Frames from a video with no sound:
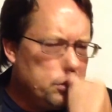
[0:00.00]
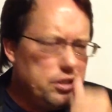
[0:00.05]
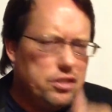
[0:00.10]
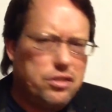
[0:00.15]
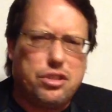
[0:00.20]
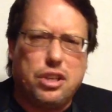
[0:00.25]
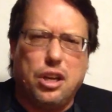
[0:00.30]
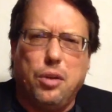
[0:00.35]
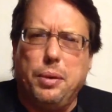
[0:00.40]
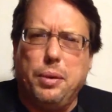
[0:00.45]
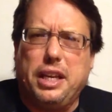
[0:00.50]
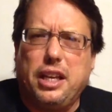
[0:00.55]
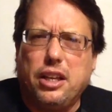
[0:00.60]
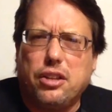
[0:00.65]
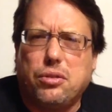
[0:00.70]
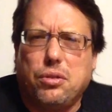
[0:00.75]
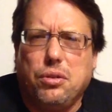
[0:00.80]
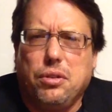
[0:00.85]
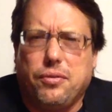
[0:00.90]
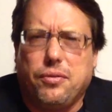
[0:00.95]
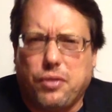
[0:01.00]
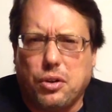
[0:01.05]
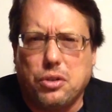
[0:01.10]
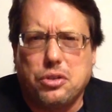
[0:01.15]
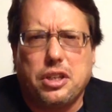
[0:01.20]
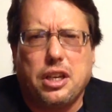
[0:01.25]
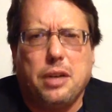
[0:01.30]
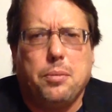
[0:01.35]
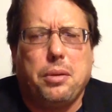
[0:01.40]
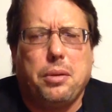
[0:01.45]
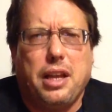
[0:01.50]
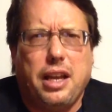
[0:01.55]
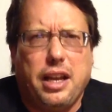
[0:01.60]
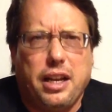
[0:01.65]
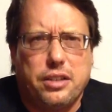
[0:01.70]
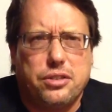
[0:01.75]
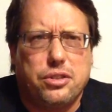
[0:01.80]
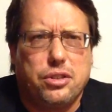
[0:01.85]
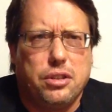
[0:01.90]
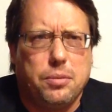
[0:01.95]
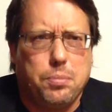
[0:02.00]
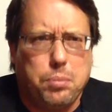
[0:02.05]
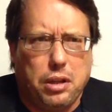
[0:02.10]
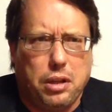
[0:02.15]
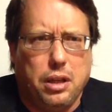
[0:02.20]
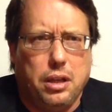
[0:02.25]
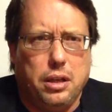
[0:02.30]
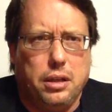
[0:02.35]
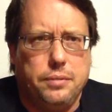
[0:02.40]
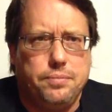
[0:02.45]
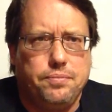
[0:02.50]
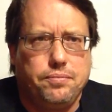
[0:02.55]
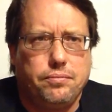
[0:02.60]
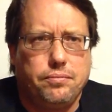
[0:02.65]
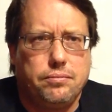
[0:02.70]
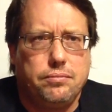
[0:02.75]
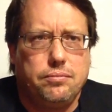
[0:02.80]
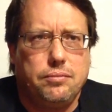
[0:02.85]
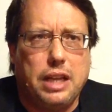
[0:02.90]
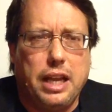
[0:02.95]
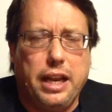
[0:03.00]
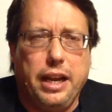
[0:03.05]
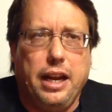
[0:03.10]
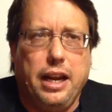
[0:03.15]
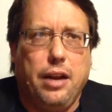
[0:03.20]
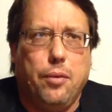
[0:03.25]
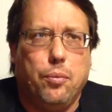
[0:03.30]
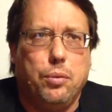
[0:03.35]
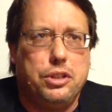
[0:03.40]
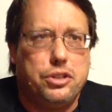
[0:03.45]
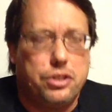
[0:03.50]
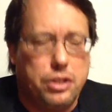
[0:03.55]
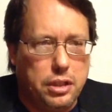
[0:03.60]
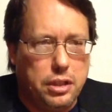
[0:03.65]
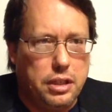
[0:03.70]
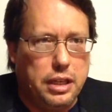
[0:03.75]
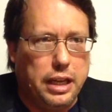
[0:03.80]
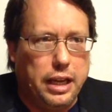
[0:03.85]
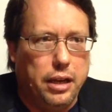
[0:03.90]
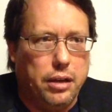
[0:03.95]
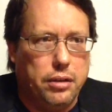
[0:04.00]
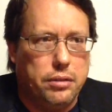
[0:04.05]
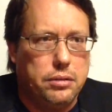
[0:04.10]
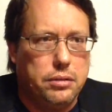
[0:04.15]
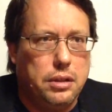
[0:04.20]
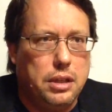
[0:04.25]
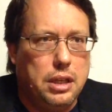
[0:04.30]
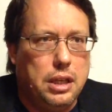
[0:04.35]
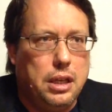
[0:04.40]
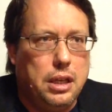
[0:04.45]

So we get through the first couple of acts of the play, and we sit down,